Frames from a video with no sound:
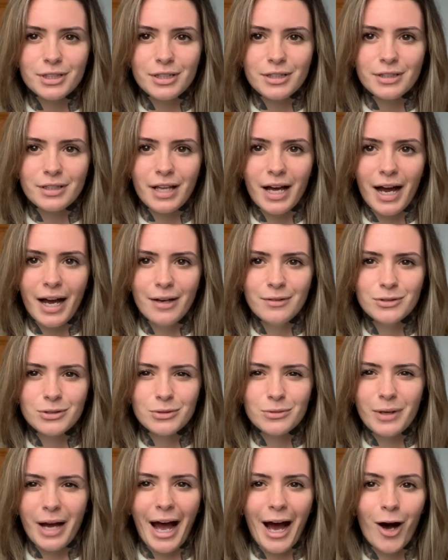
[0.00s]
lives.
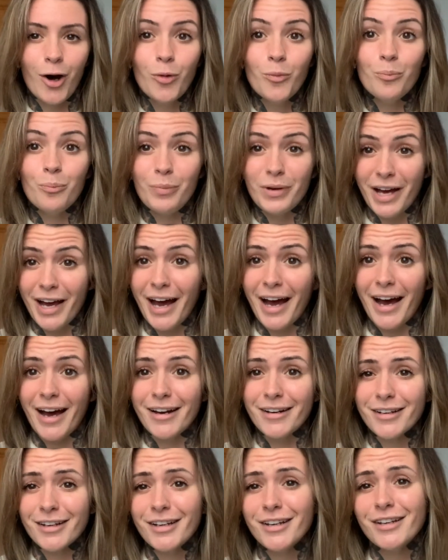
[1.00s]
So how
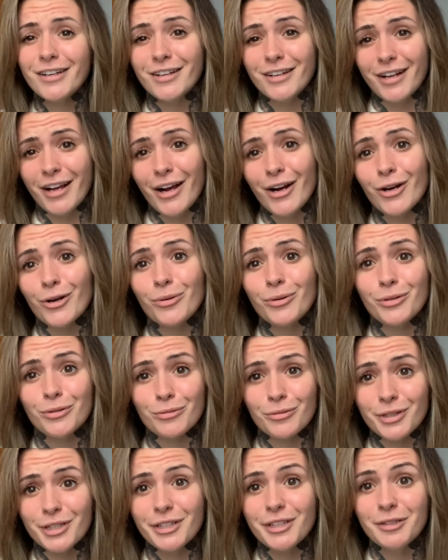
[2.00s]
bad could heroin
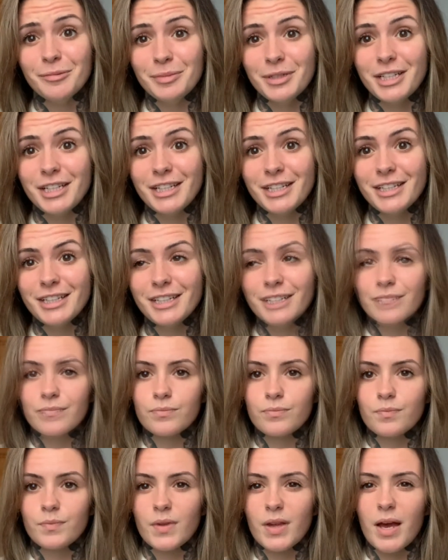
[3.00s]
really be?
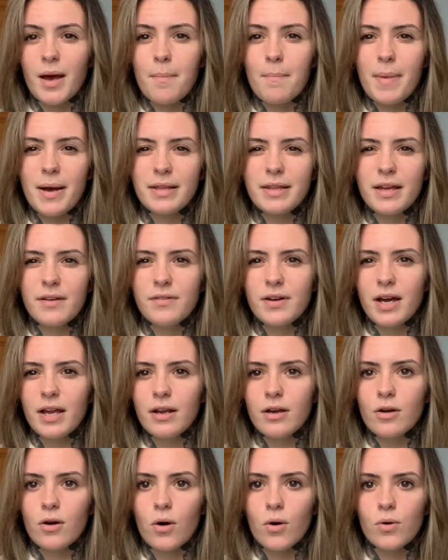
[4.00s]
My life kind
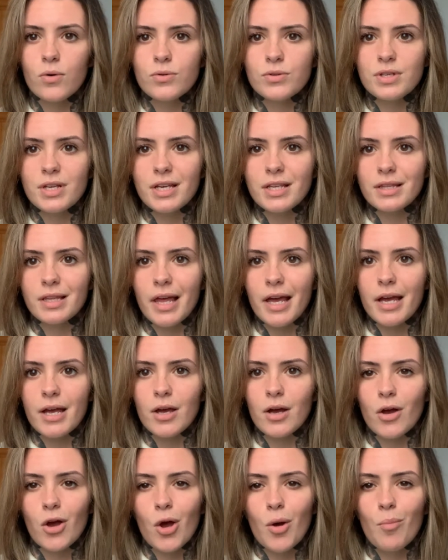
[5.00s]
of goes in
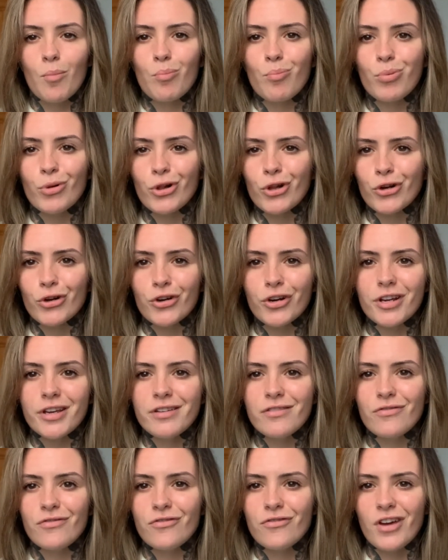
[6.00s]
like blurry
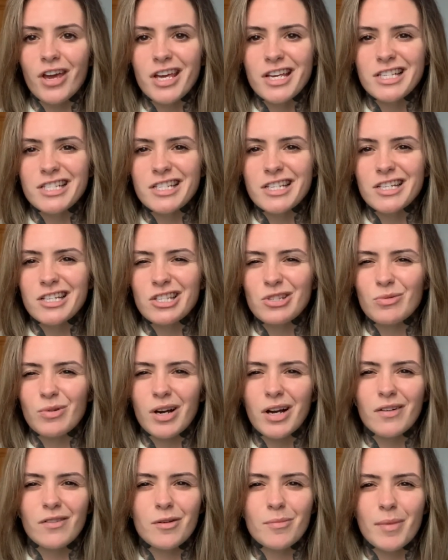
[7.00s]
phases where
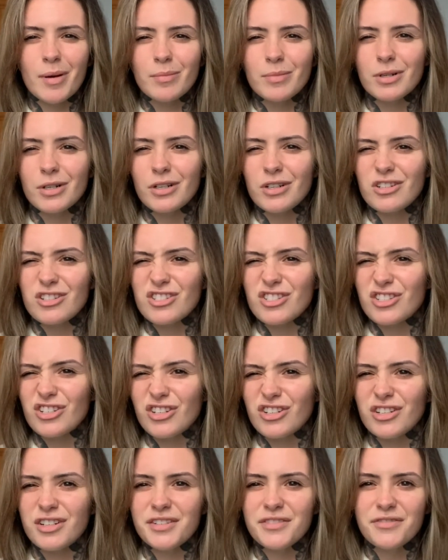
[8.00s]
I remember
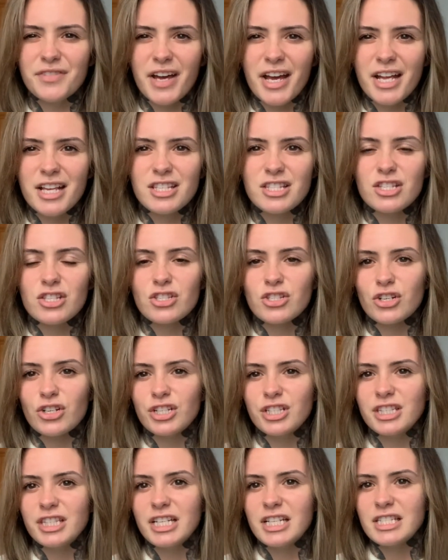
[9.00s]
certain events and
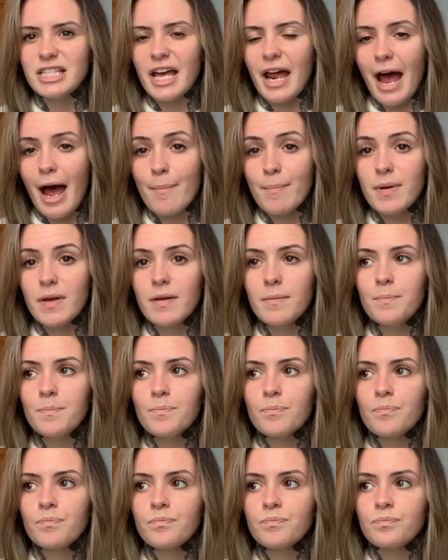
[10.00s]
certain things that happen.
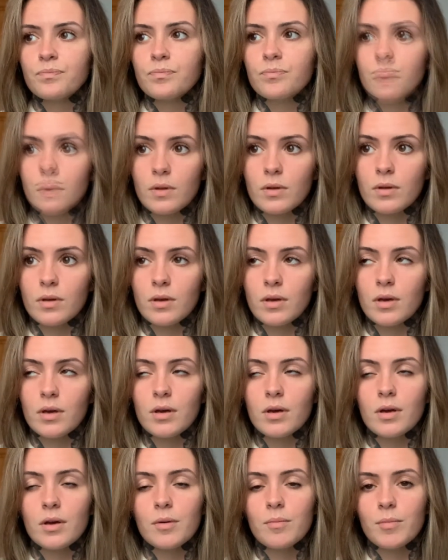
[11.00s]

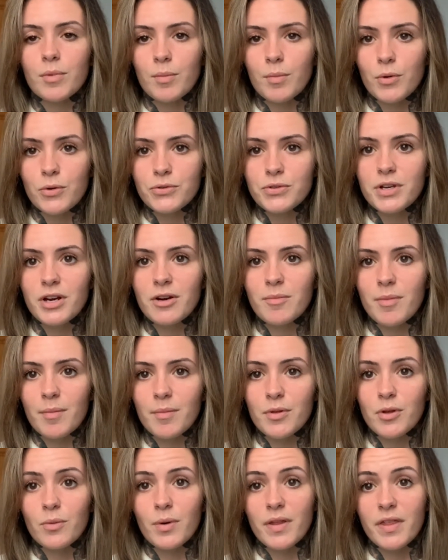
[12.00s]
But mostly I remember
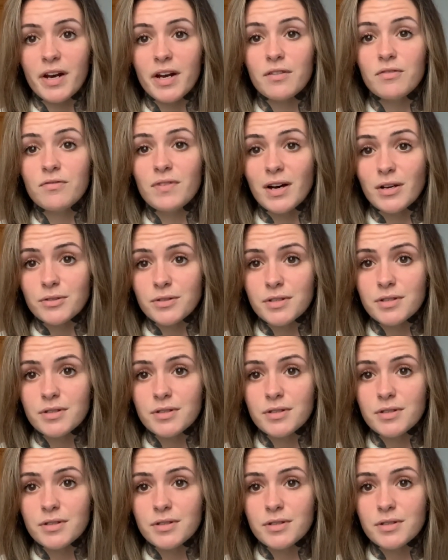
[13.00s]
the way that I felt